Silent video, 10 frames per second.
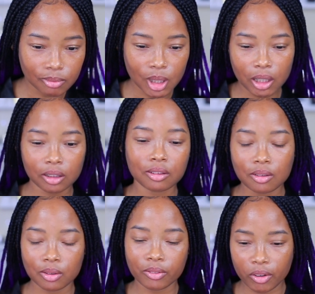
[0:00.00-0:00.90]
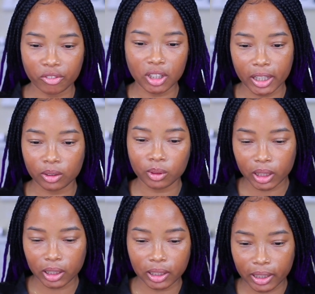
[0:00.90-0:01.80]
I don't know if I feel like doing
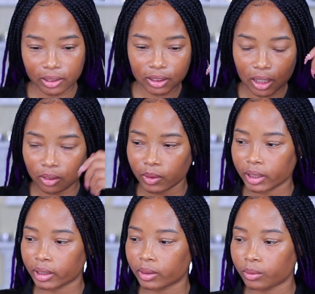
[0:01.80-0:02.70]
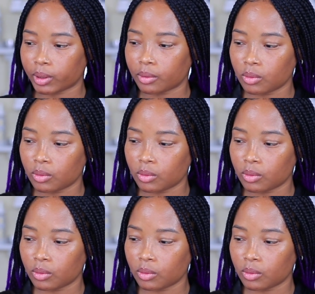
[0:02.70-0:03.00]
anything else, I'll go ahead and do it.